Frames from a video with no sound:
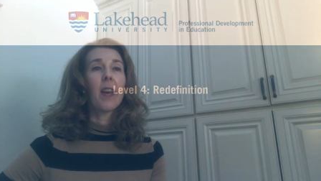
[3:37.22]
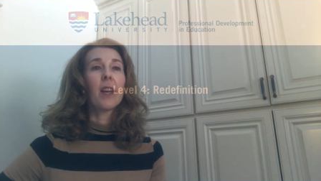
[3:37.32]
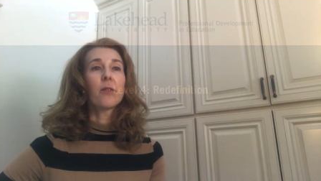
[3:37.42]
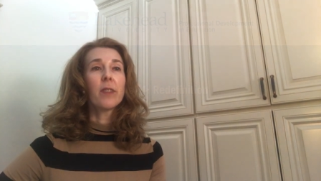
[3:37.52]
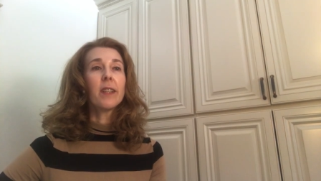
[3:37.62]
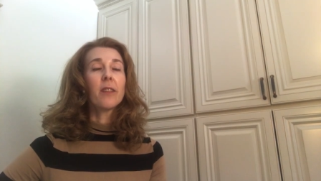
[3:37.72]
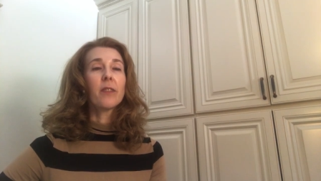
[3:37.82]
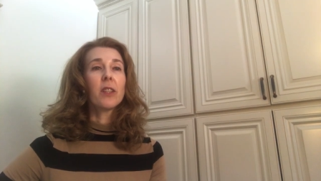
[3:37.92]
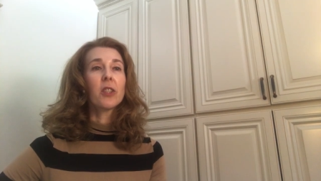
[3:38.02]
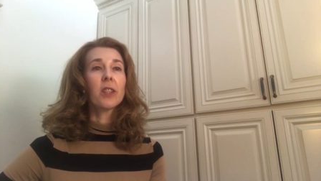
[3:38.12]
And
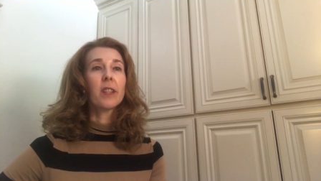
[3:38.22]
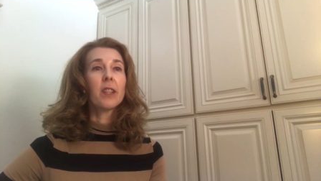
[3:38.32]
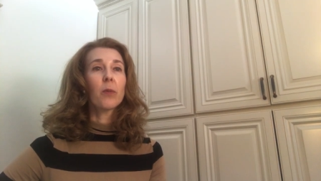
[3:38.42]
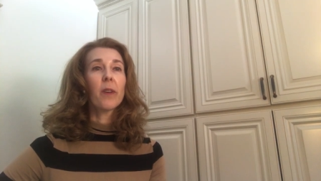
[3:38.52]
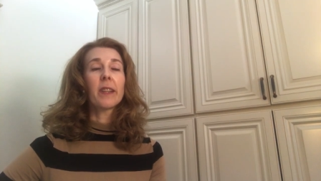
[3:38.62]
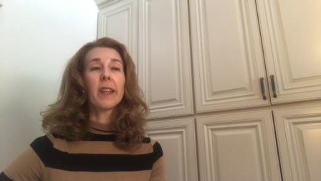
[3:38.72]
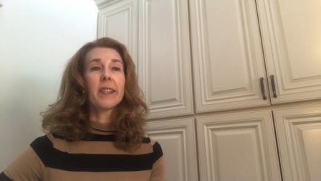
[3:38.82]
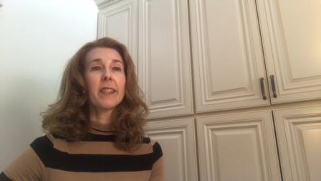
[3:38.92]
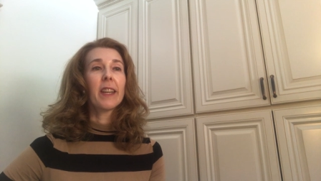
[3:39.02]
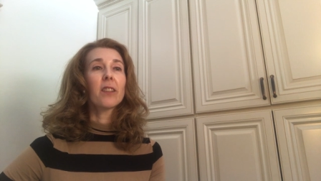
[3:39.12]
redefinition is where the
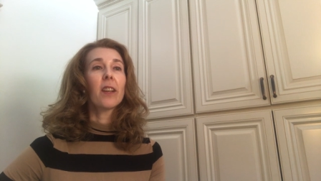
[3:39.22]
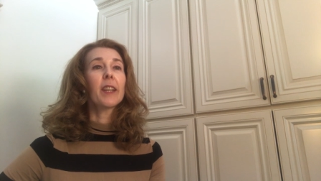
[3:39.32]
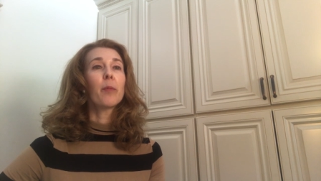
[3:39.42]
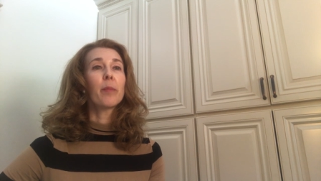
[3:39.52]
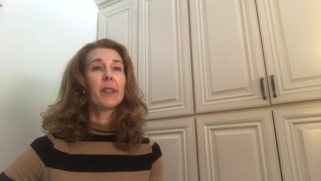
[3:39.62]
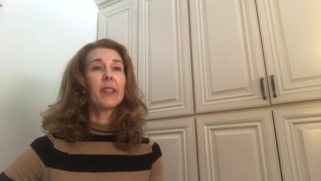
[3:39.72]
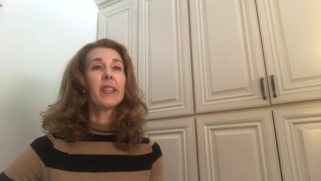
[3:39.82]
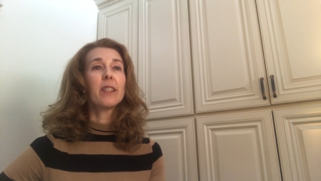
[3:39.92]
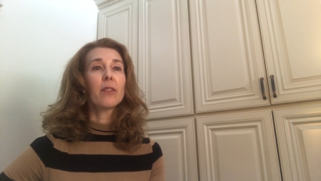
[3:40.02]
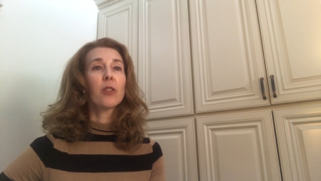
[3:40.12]
lesson takes on a
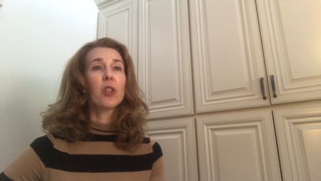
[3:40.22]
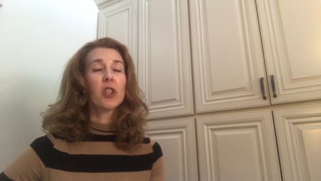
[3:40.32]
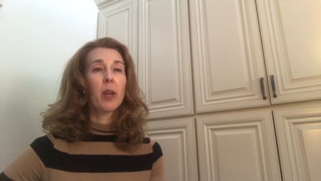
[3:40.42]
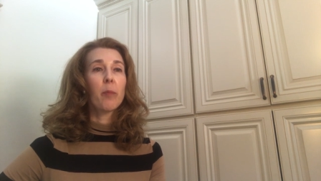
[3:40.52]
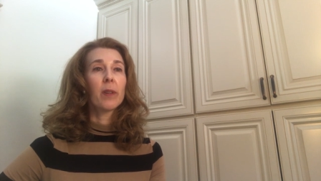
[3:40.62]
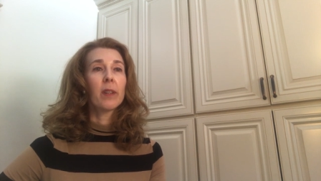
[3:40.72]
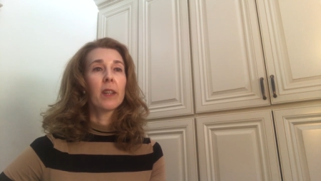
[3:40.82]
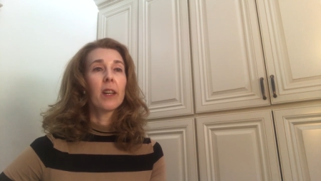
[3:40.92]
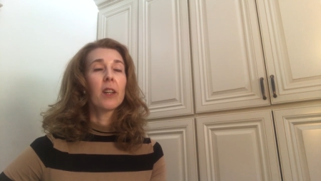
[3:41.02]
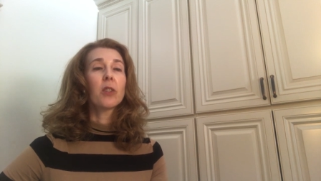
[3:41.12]
completely different shape.
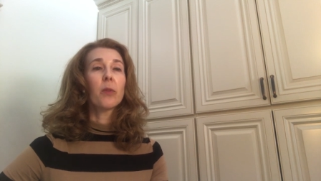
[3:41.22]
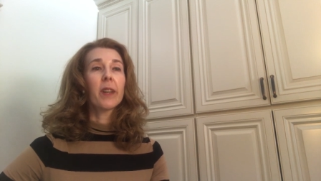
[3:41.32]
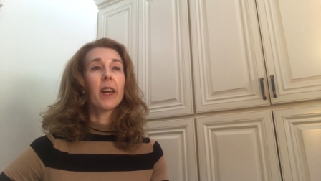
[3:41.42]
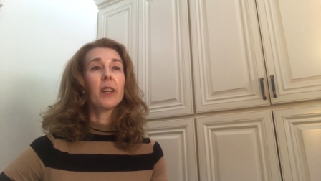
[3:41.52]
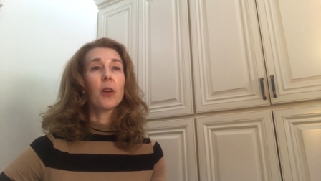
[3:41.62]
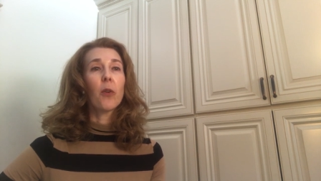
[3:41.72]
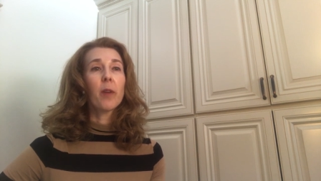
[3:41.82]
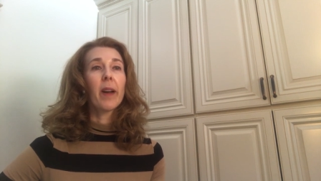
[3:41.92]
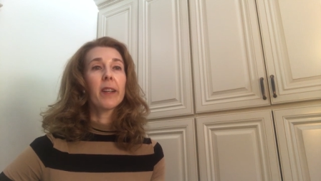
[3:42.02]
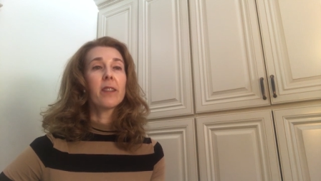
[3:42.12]
So again,
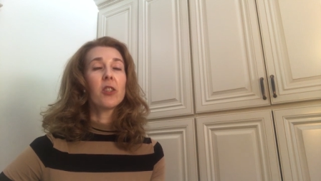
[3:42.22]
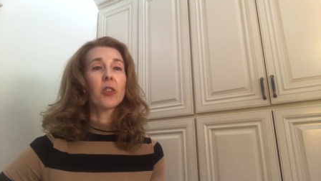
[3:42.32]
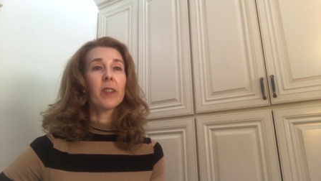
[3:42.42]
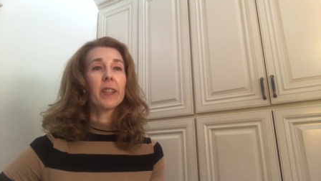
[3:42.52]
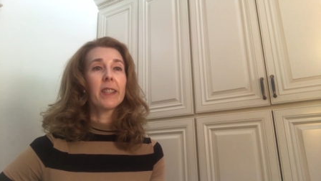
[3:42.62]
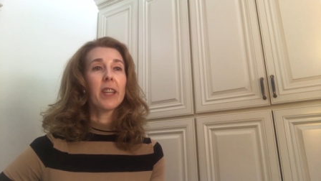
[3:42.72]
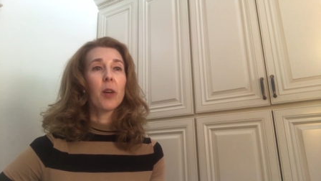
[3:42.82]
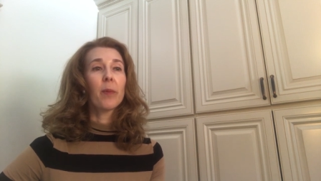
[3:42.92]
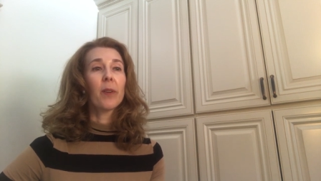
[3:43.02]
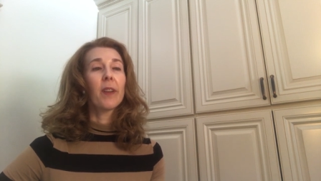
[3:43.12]
going back to the journal
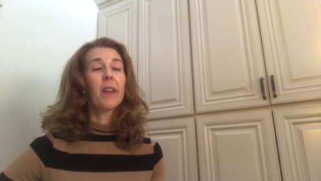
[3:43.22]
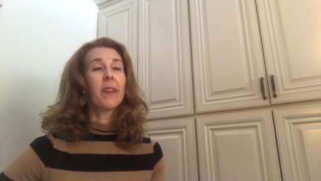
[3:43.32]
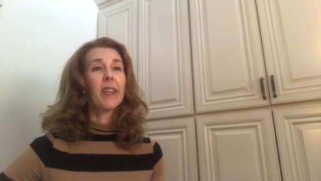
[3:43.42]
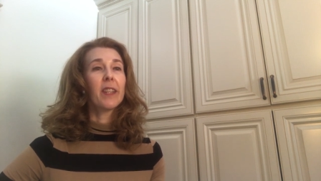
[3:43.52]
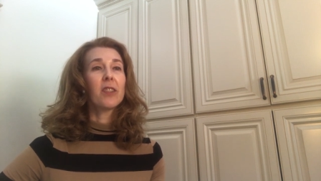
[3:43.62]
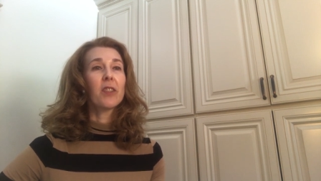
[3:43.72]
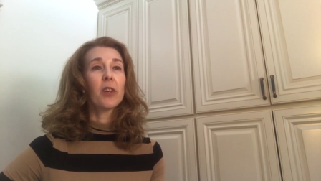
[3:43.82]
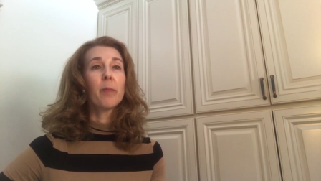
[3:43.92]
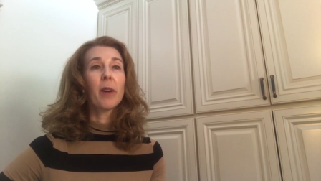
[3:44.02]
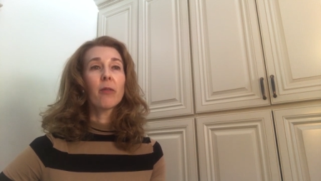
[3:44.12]
example, the kids
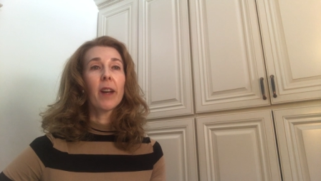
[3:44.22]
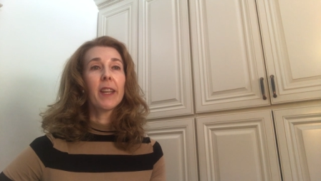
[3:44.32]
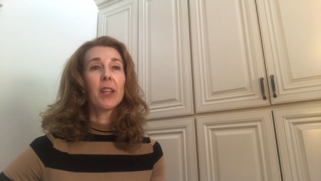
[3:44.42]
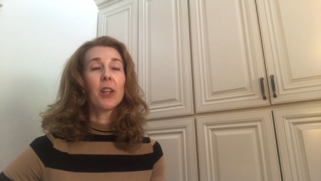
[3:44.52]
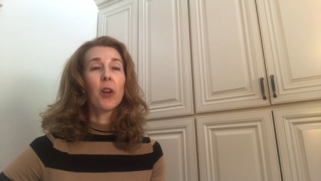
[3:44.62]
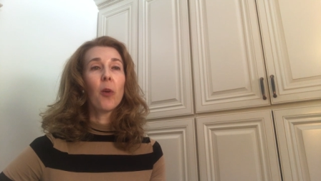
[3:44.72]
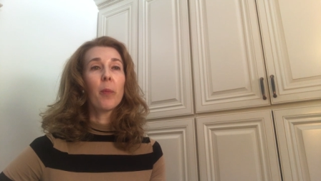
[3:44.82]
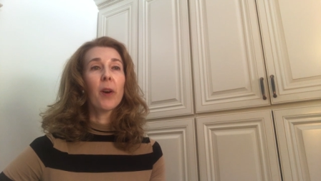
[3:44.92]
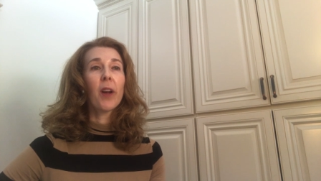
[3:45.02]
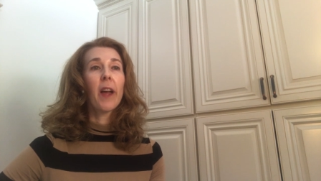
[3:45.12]
started by writing in a
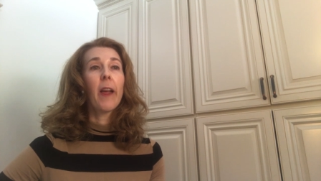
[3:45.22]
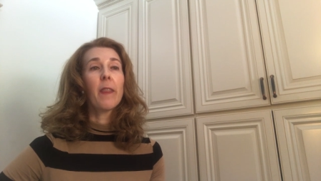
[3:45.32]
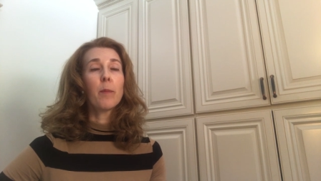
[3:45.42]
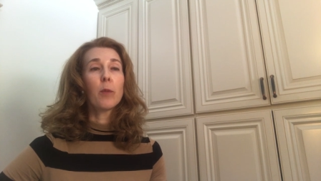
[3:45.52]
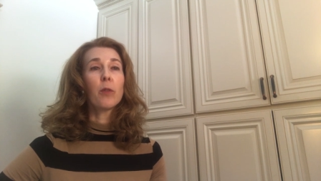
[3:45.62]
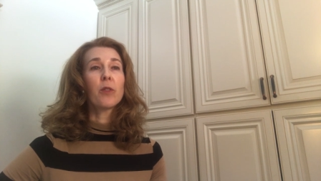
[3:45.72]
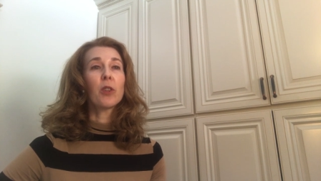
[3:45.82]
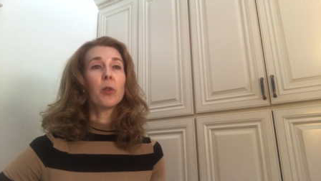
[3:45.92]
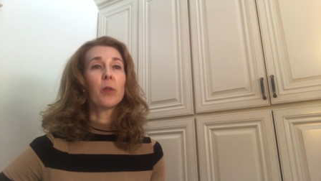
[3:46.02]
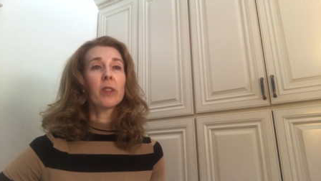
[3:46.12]
notebook, they moved to
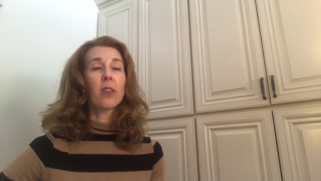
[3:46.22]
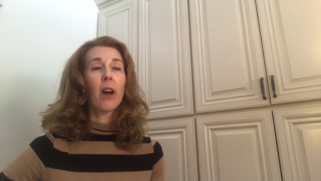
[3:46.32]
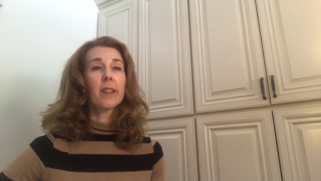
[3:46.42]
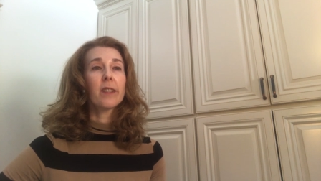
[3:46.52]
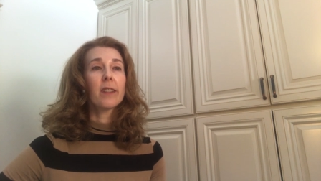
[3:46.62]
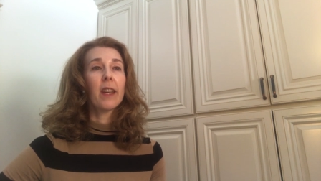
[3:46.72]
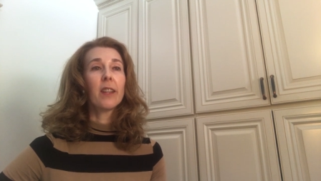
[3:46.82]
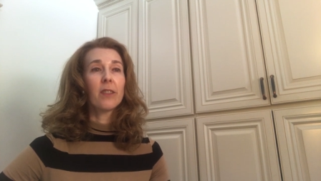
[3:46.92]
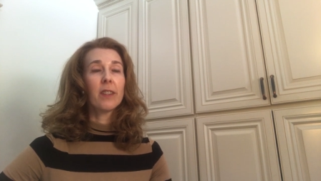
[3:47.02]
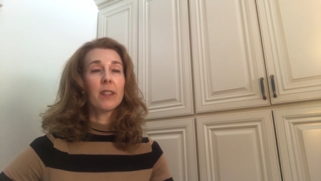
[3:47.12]
Google Docs
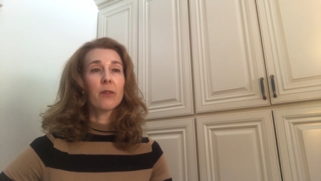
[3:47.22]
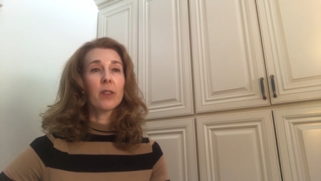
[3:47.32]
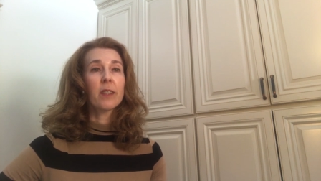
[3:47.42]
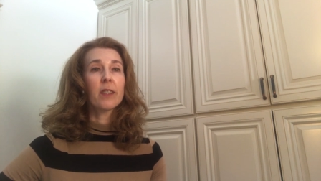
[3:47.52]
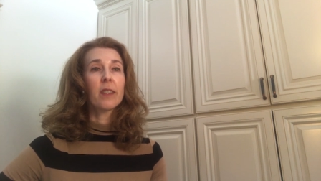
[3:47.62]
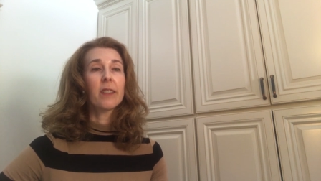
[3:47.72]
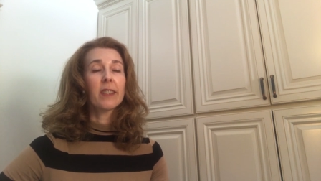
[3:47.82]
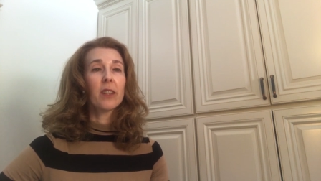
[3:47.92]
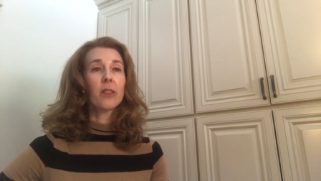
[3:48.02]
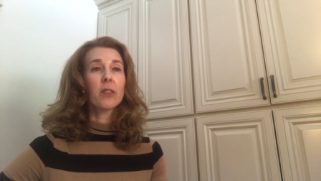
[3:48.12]
and the different
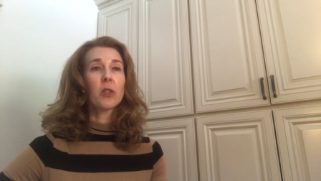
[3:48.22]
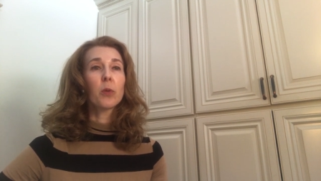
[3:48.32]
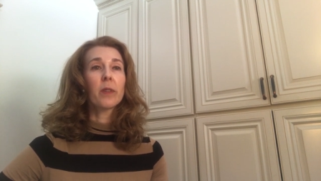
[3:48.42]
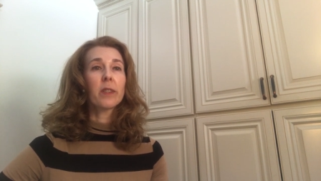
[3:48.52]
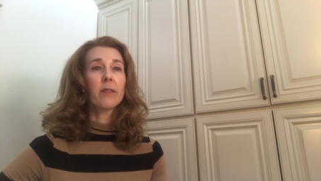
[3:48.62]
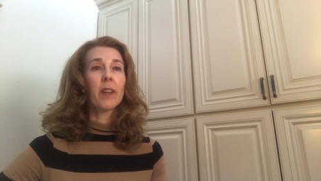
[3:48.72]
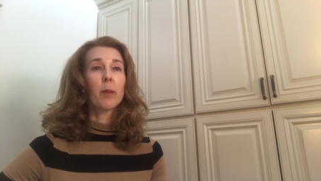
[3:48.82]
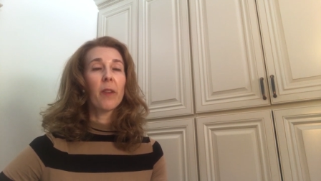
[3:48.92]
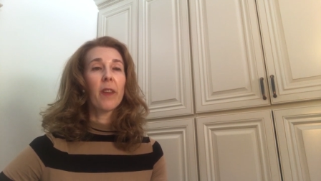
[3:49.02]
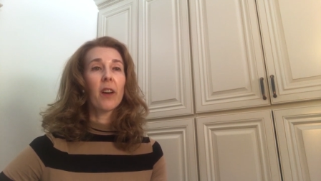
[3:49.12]
skills and tools
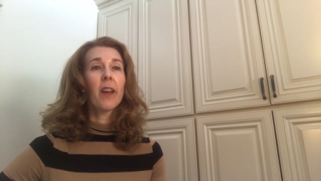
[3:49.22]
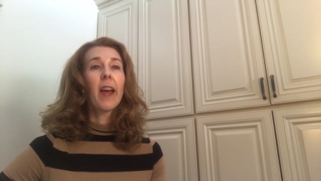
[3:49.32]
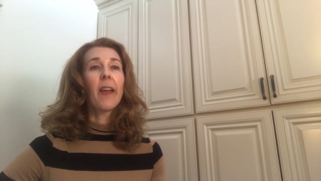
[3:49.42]
available there.